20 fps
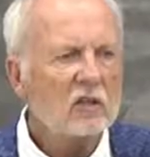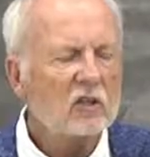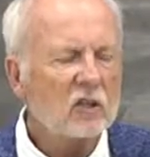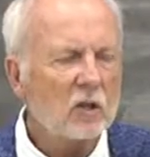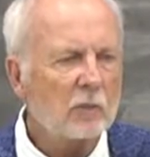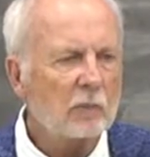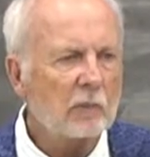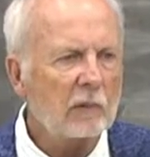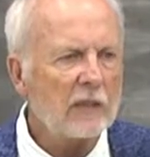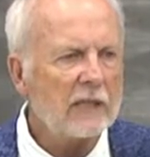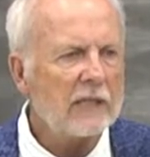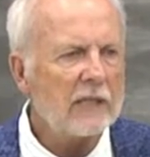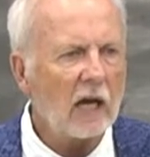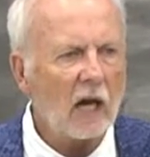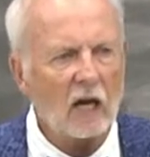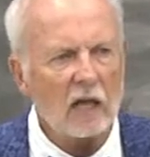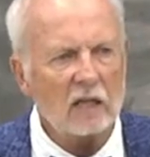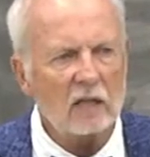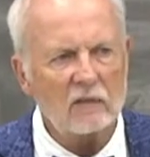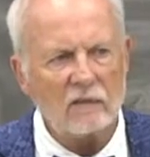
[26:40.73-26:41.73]
simply
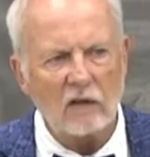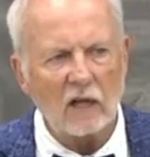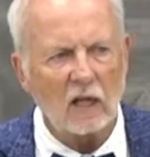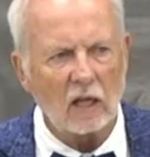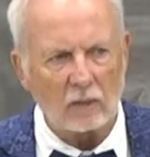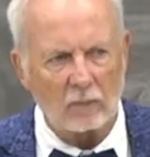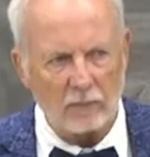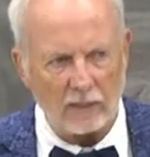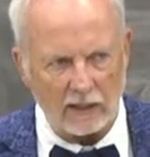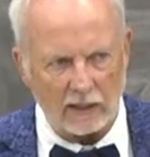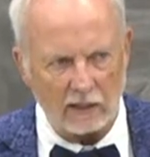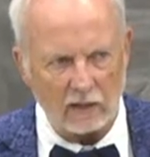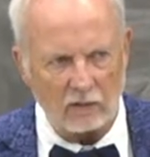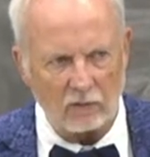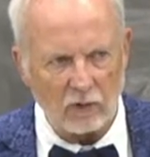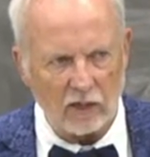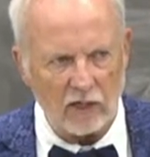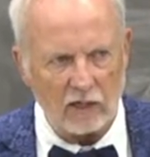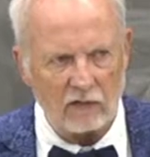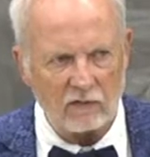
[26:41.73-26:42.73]
not
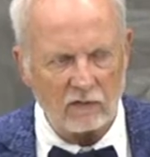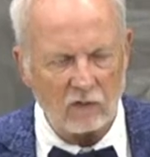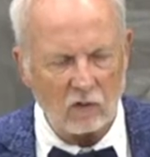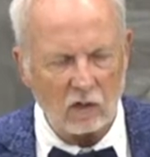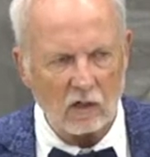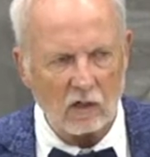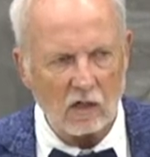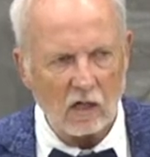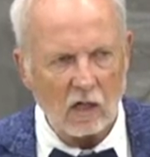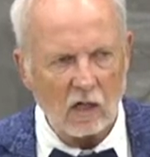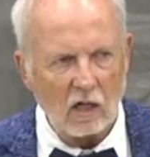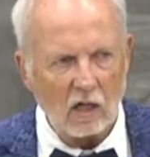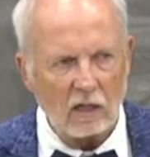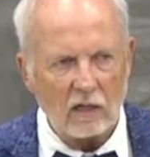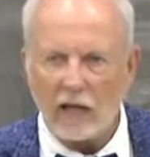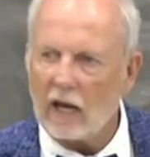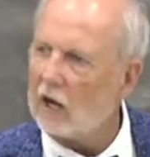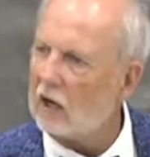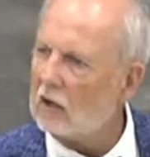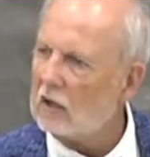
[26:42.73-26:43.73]
developmentally ready for.
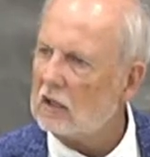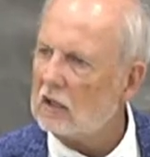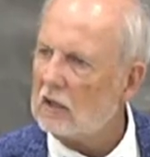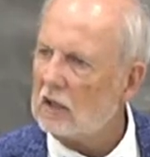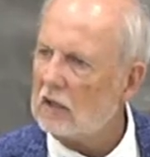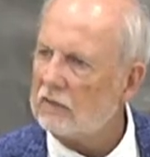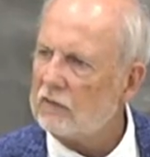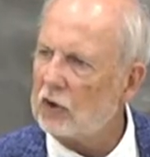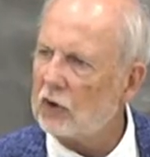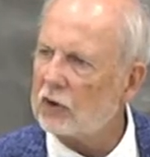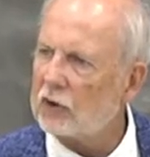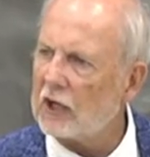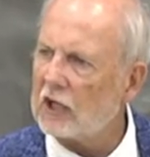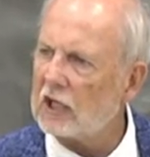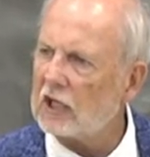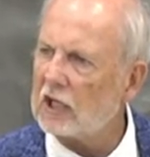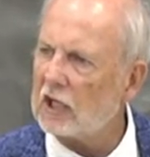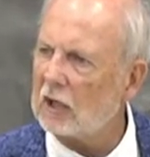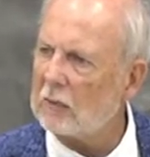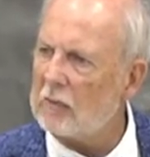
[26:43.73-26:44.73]
Now, if you're
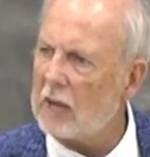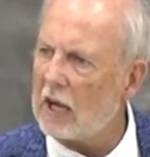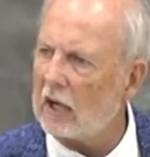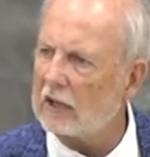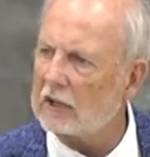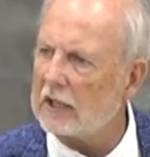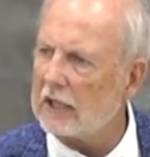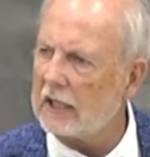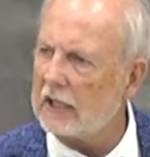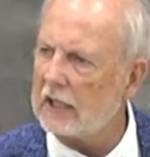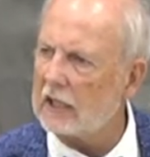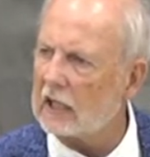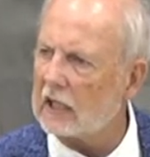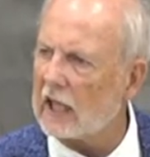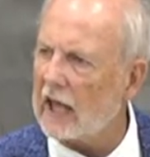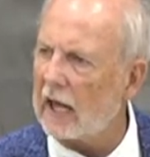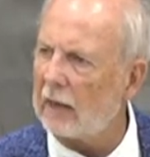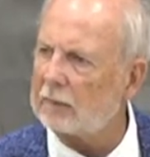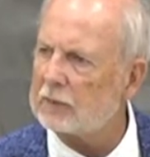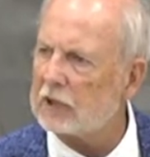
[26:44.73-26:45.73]
thinking about getting a
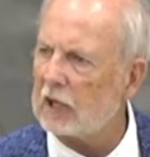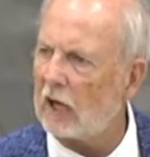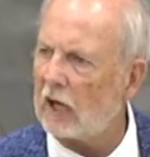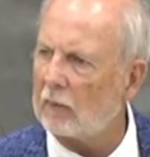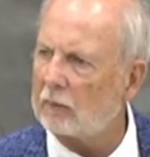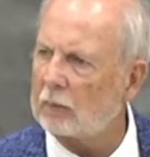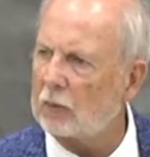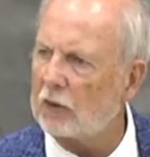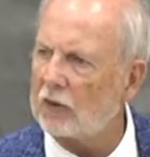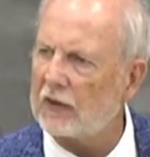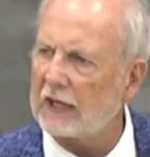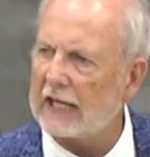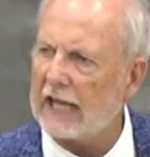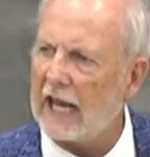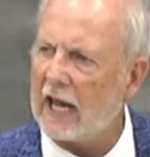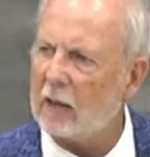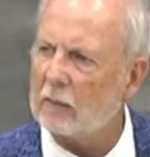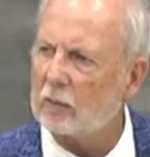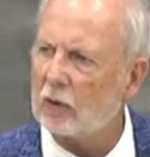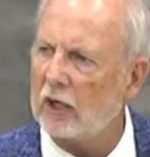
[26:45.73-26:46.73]
laptop with a
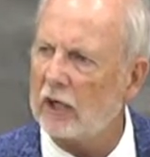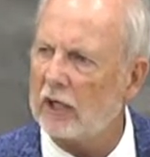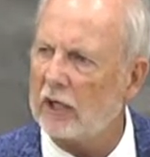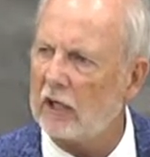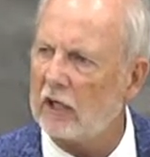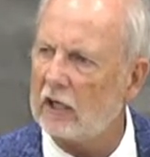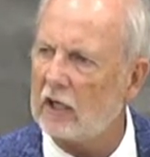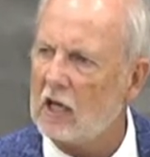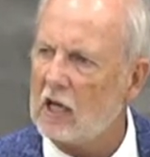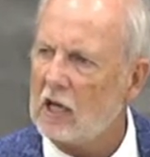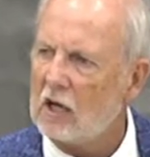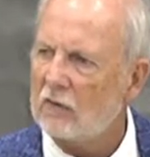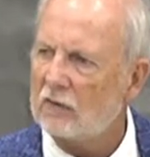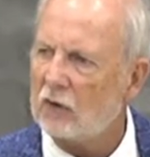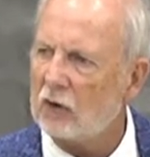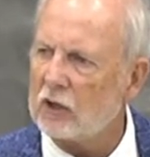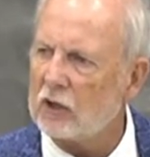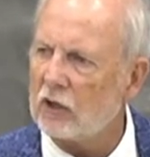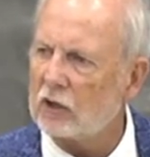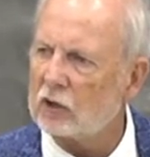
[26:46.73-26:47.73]
camera in it
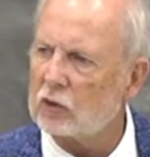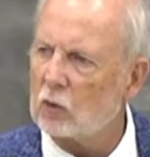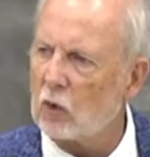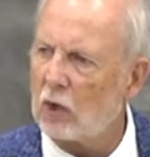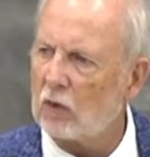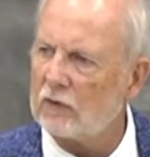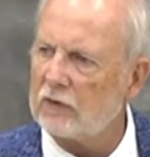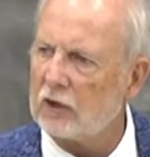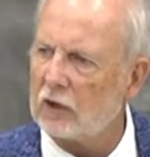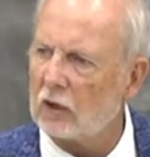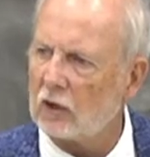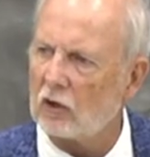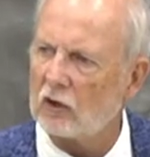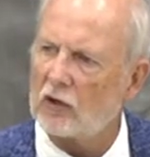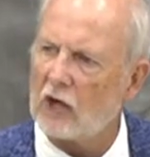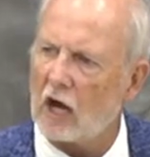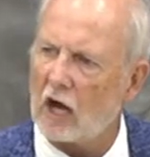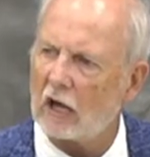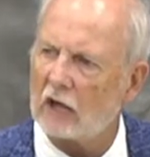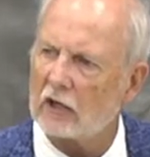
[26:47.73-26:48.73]
for your 12-year-old
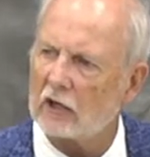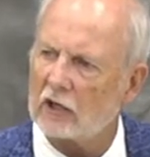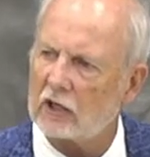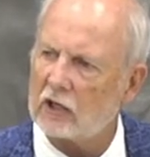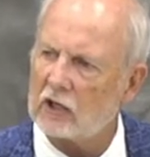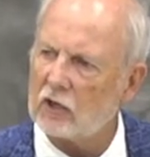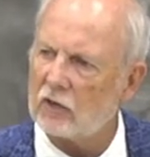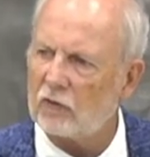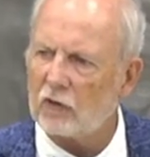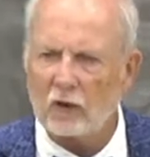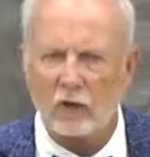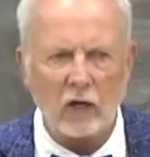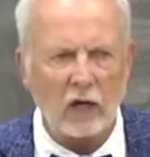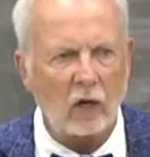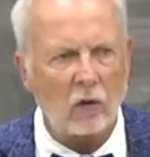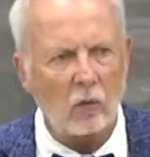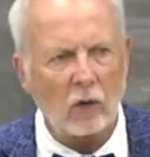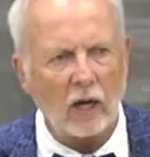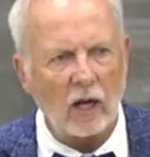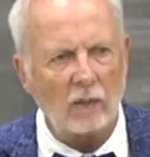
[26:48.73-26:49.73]
daughter, can you figure
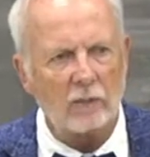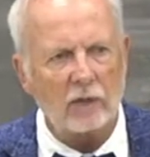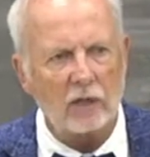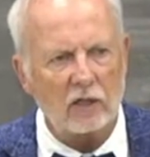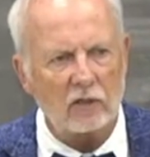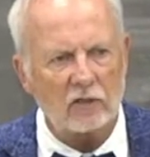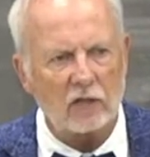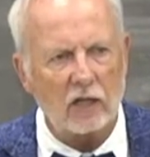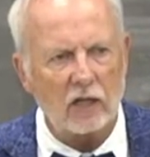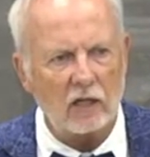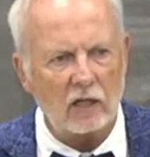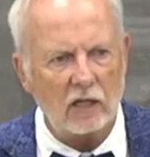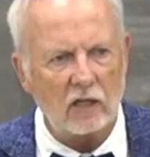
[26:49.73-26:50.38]
out what I'm going to say to